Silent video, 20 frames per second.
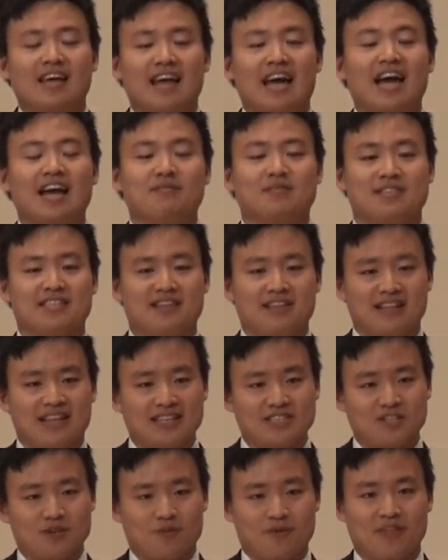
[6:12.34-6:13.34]
I said
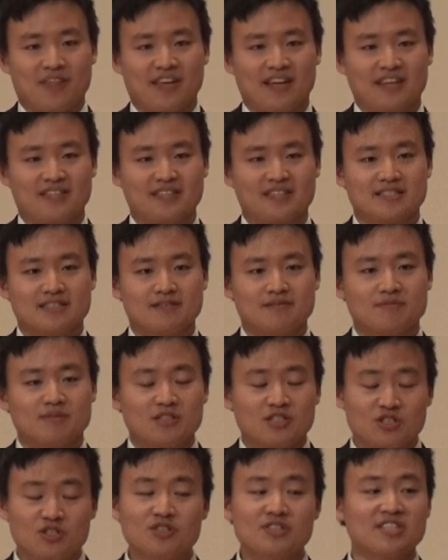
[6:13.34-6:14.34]
lots of things.
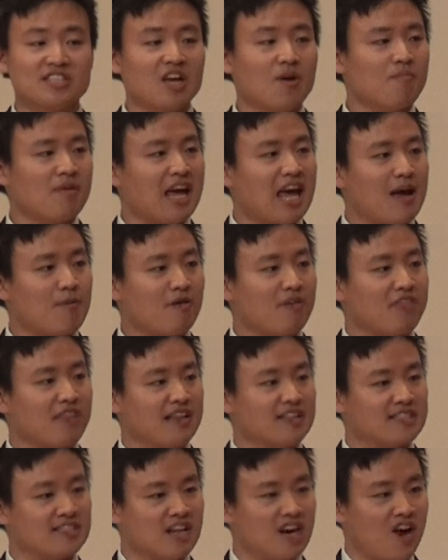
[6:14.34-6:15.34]
To sum
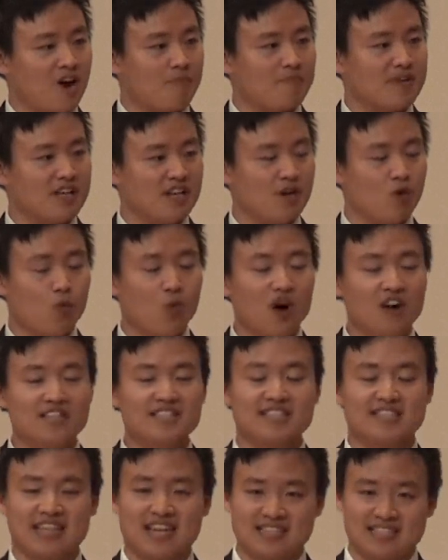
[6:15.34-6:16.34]
everything up in one
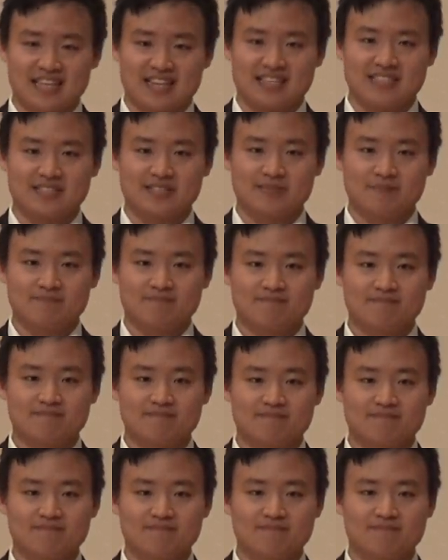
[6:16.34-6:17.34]
sentence,
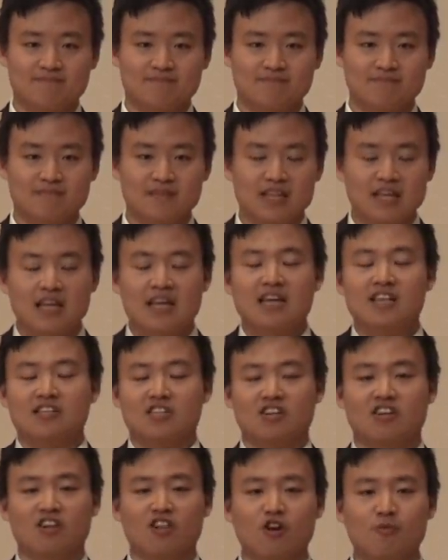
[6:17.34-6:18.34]

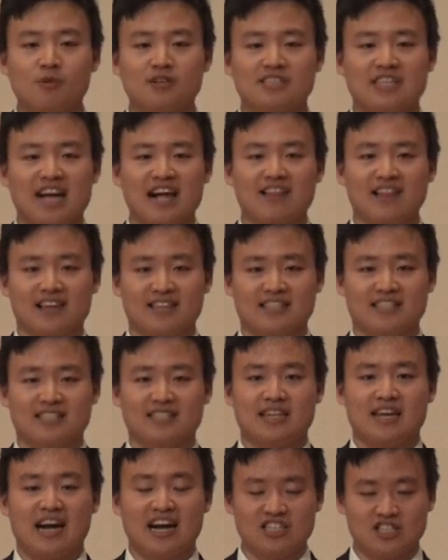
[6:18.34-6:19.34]
the global
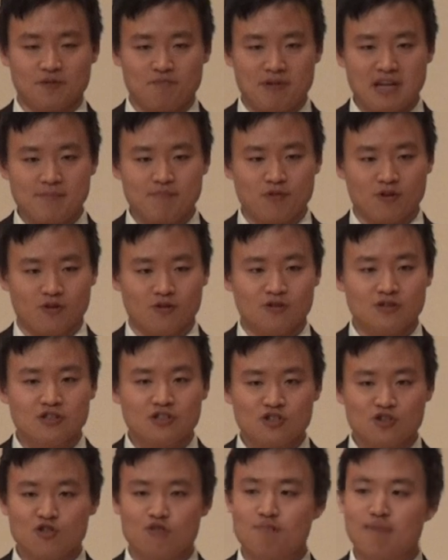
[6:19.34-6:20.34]
talents are the people
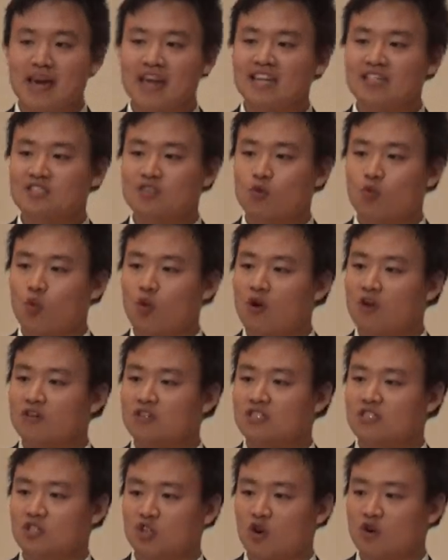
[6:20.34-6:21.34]
who make the
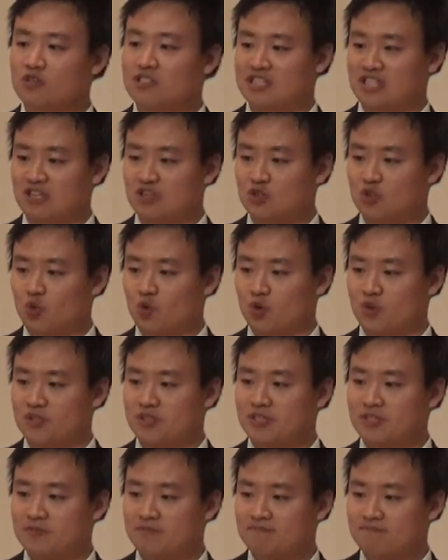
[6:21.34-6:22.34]
world know their
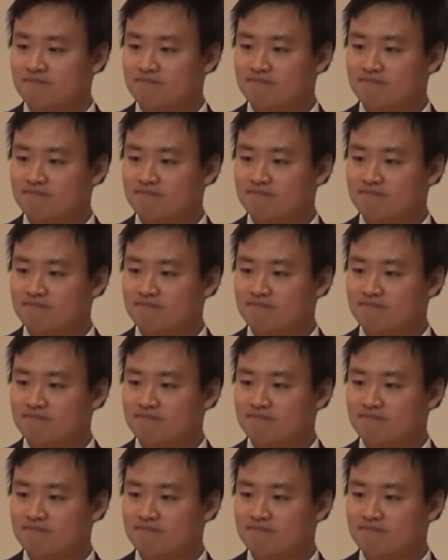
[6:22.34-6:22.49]
rules.